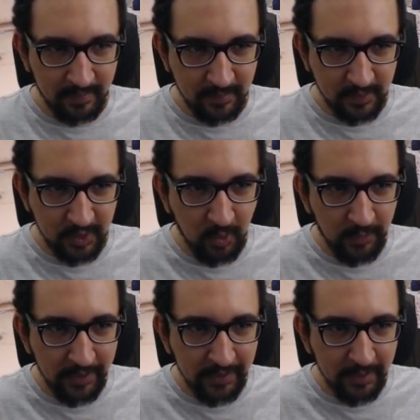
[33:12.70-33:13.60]
show
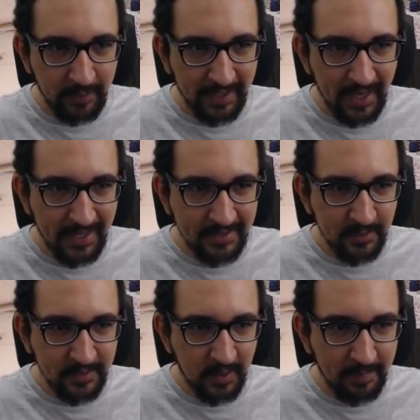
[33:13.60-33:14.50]
the red light. So
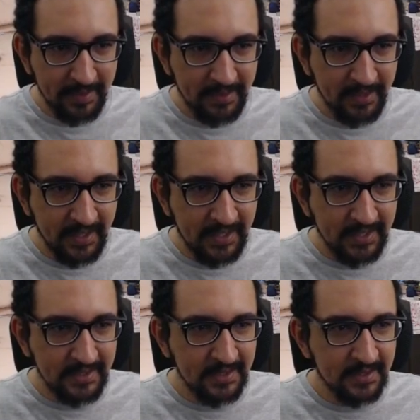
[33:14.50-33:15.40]
it's gonna be
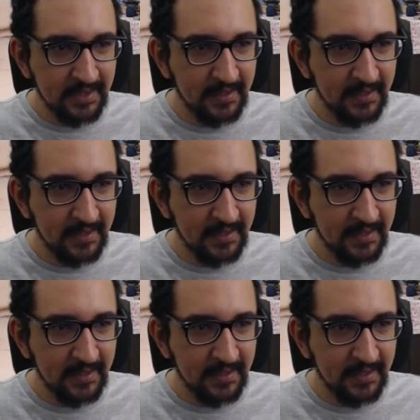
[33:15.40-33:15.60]
these,